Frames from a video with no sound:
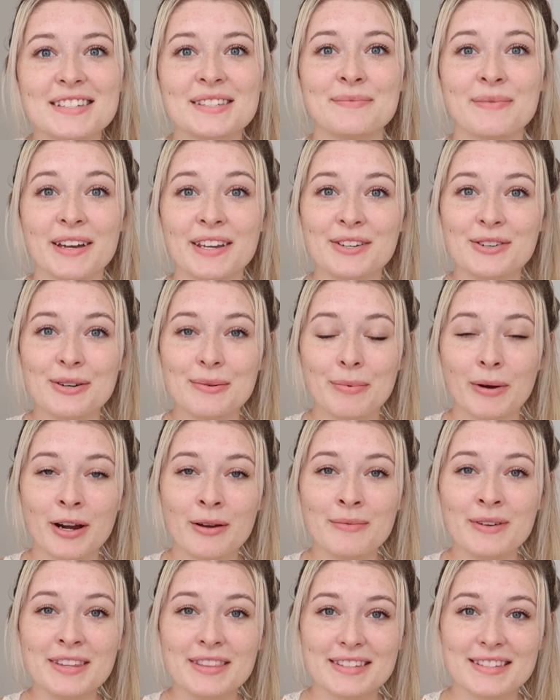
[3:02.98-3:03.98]
is my new
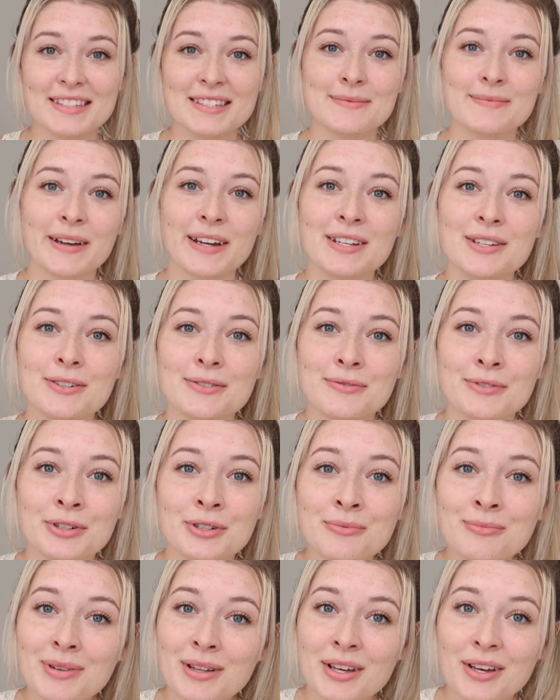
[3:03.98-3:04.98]
apartment. This is my new
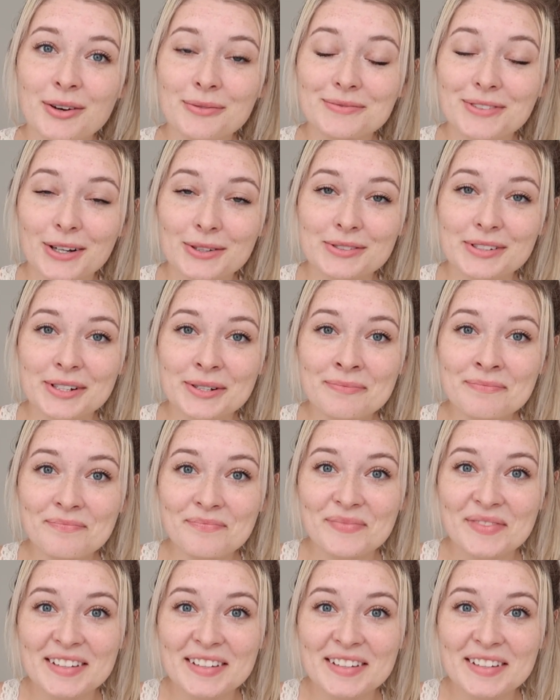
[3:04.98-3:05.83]
room. Welcome.